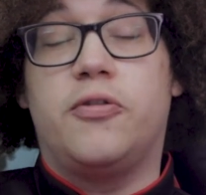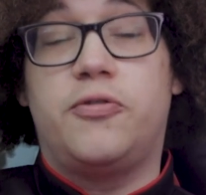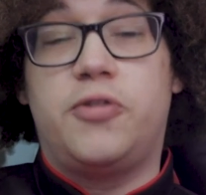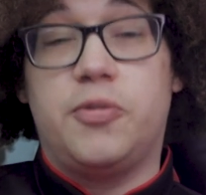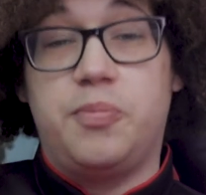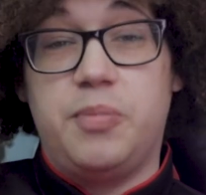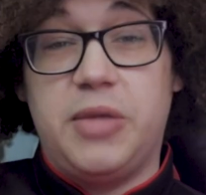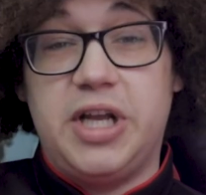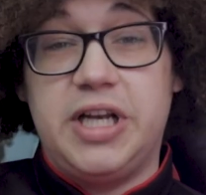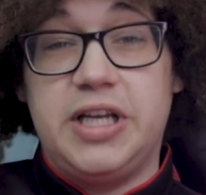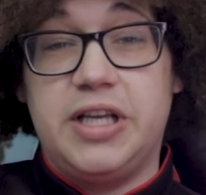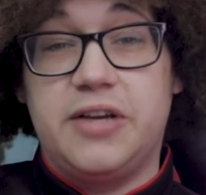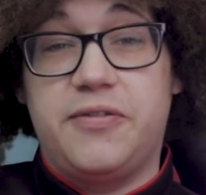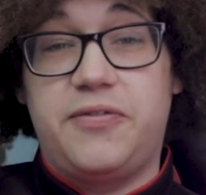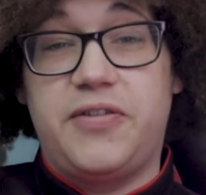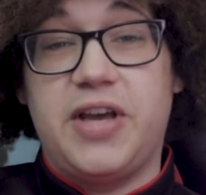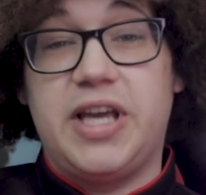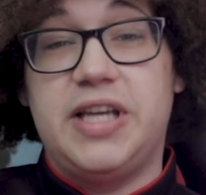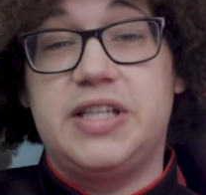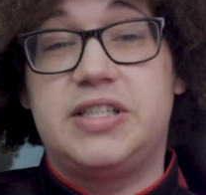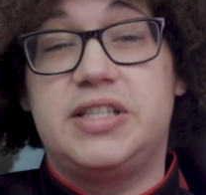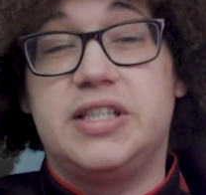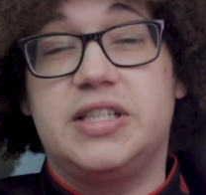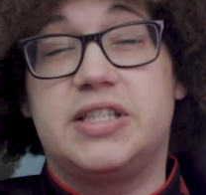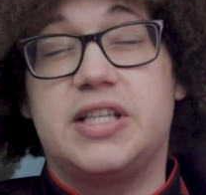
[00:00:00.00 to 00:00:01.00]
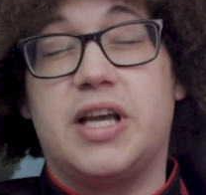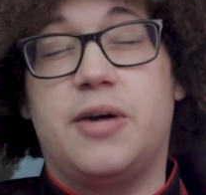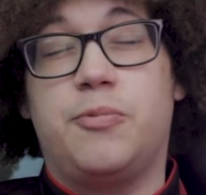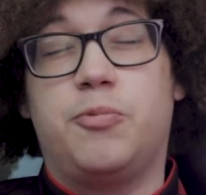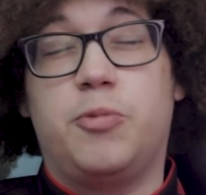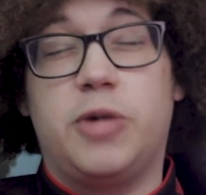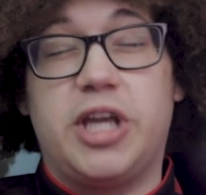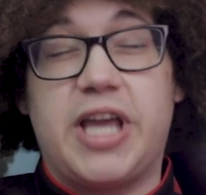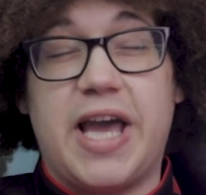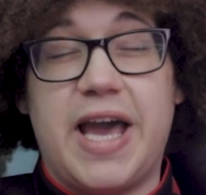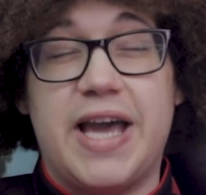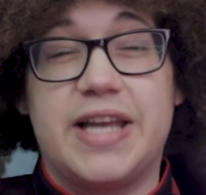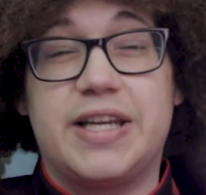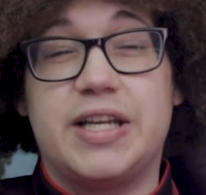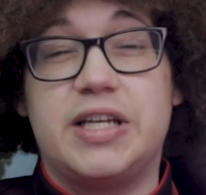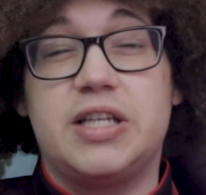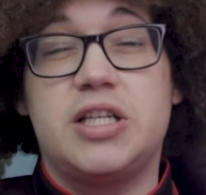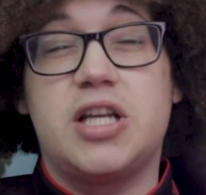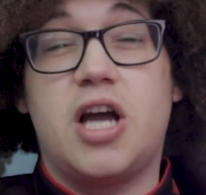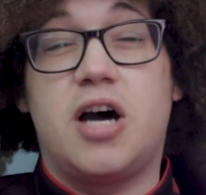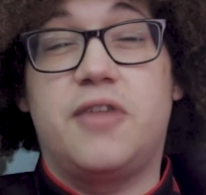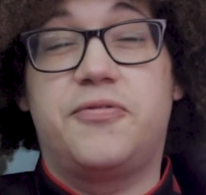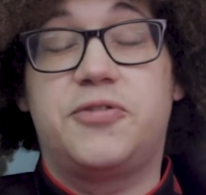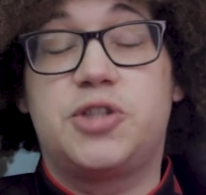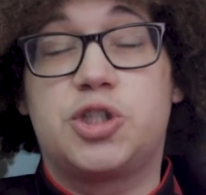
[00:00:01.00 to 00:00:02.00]
familiar faces and we had
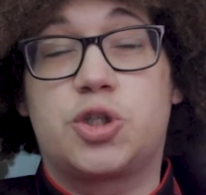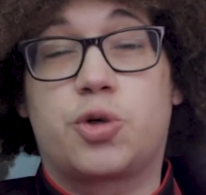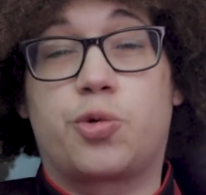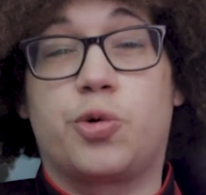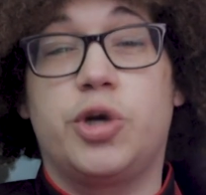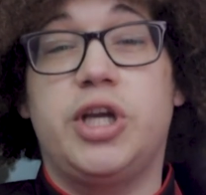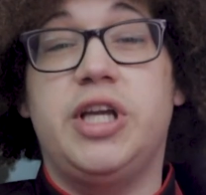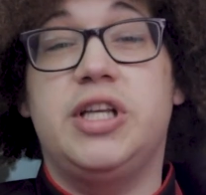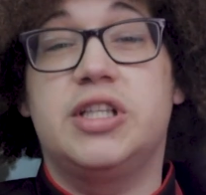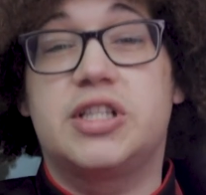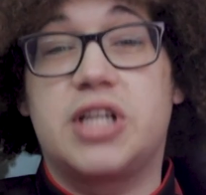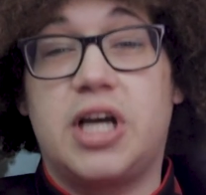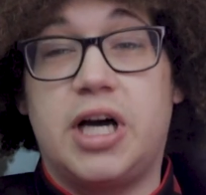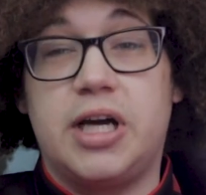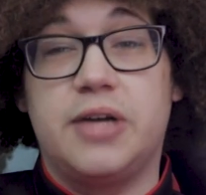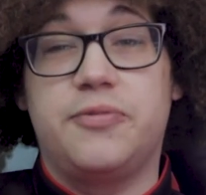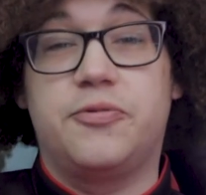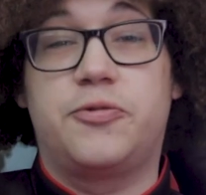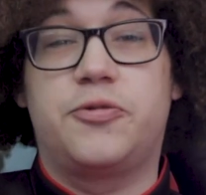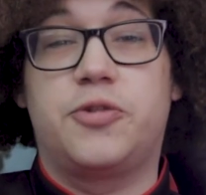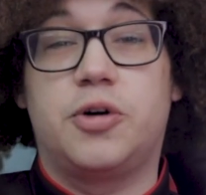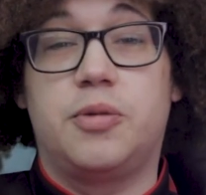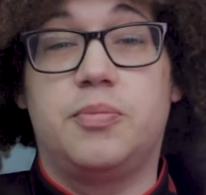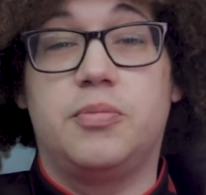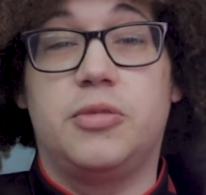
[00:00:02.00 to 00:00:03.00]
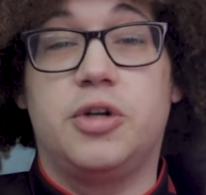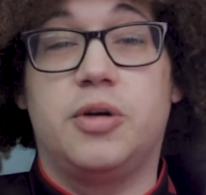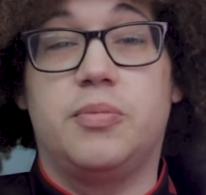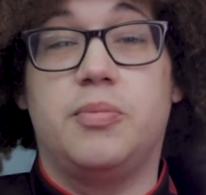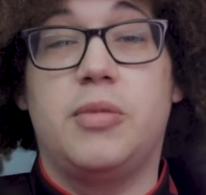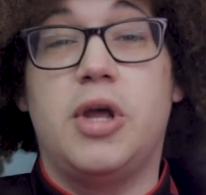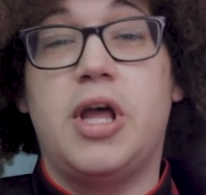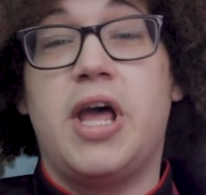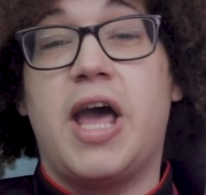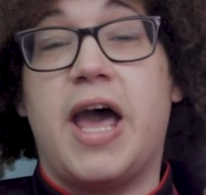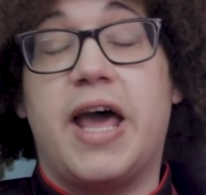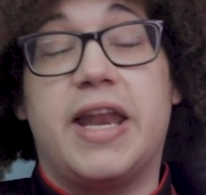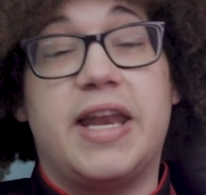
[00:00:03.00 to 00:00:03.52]
enough screen time from them.